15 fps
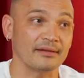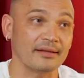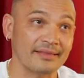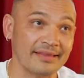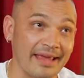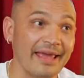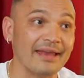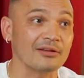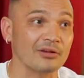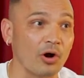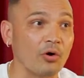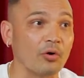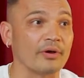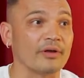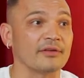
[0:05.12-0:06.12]
the end
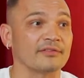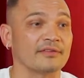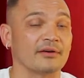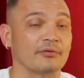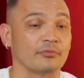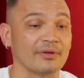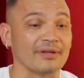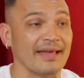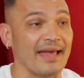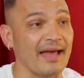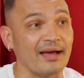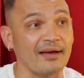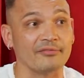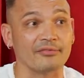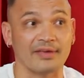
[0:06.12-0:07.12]
goal is to really
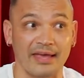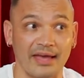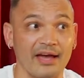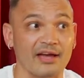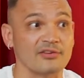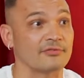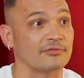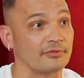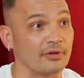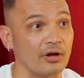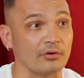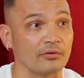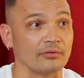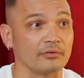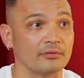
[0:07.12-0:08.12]
have cash
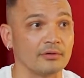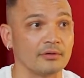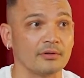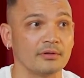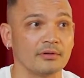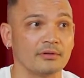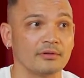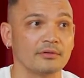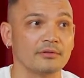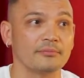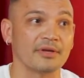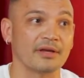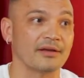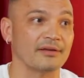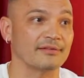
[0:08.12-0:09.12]
flow. Agreed.
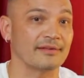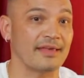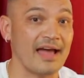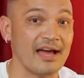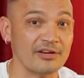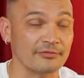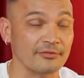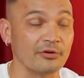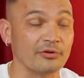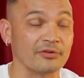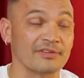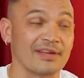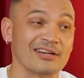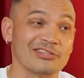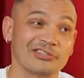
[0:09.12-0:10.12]
Because cash flow
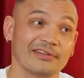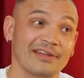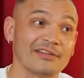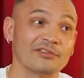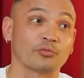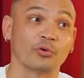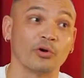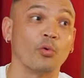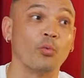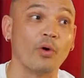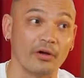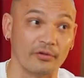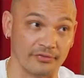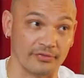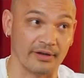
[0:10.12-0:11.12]
is actually, that's real
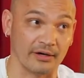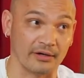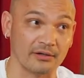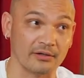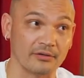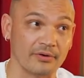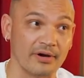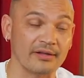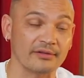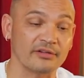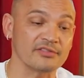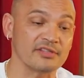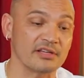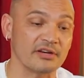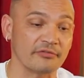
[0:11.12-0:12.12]
wealth there, right?
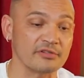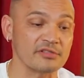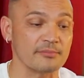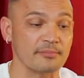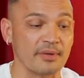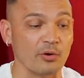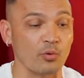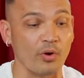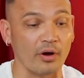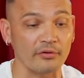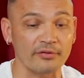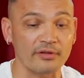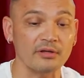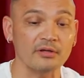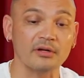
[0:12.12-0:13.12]
There's a difference of being
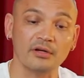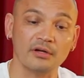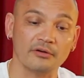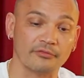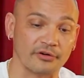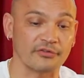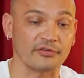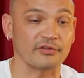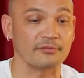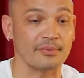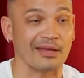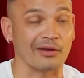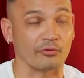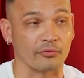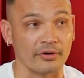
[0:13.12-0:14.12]
wealthy versus
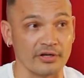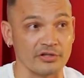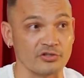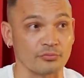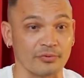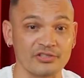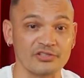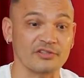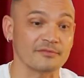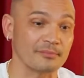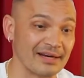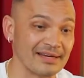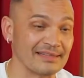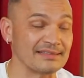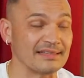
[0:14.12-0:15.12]
being rich. Rich is
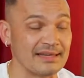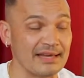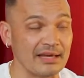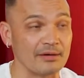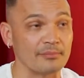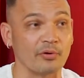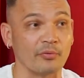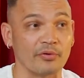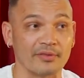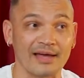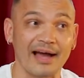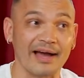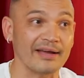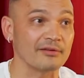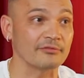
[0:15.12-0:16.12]
money today, but with
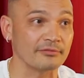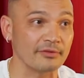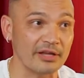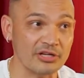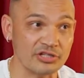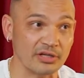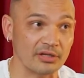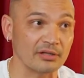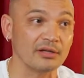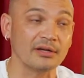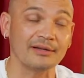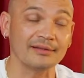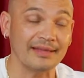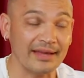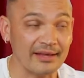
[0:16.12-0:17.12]
high inflation,
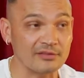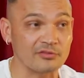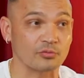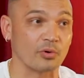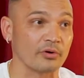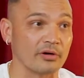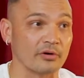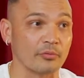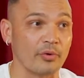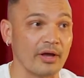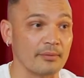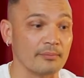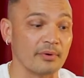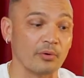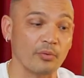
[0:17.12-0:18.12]
that gets eroded
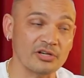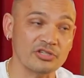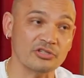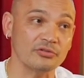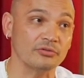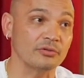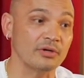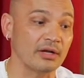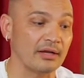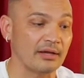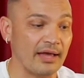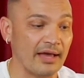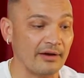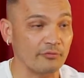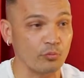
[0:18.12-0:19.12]
away. But once you
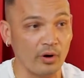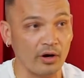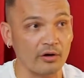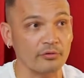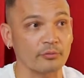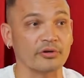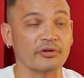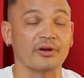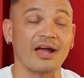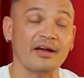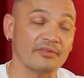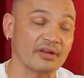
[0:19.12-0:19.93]
have wealth where you're having